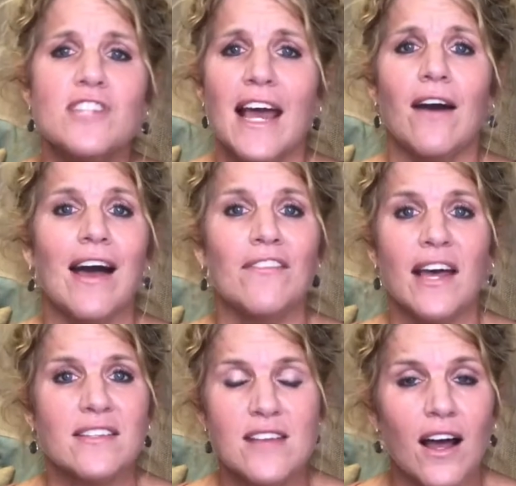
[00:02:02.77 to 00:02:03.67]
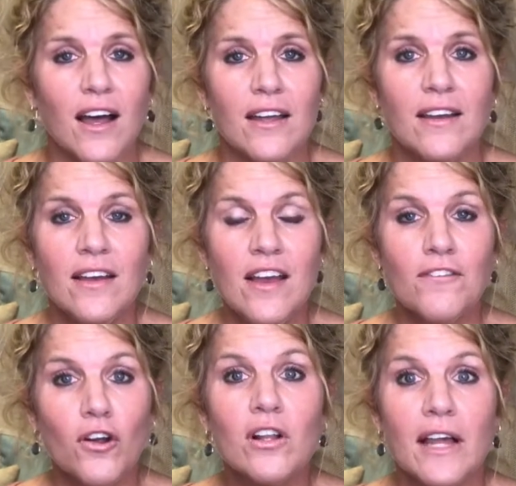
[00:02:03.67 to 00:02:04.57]
now, I've asked God
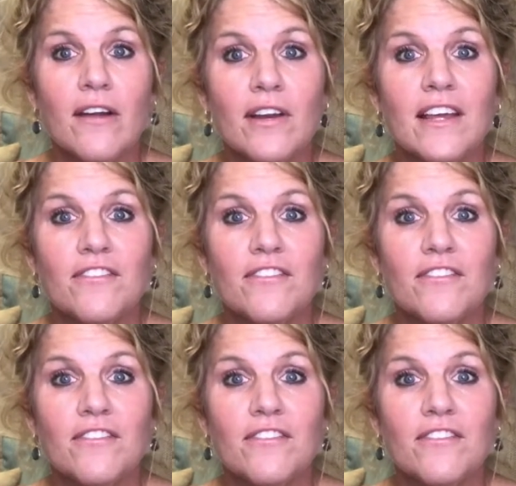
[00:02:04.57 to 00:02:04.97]
for clarity